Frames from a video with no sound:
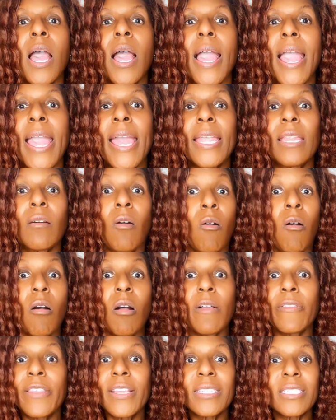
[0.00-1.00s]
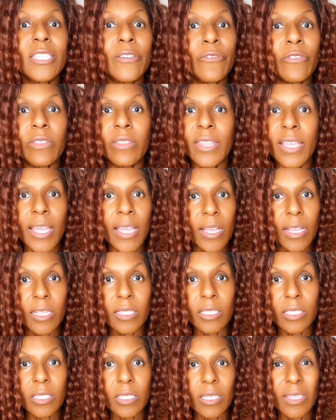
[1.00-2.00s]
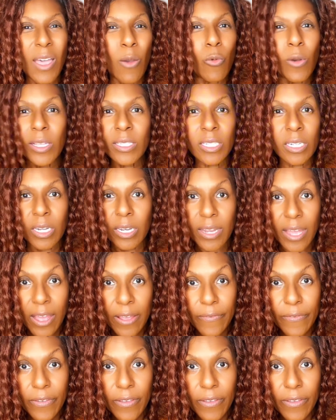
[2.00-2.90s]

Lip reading: and all of these different things. That wasn't enough.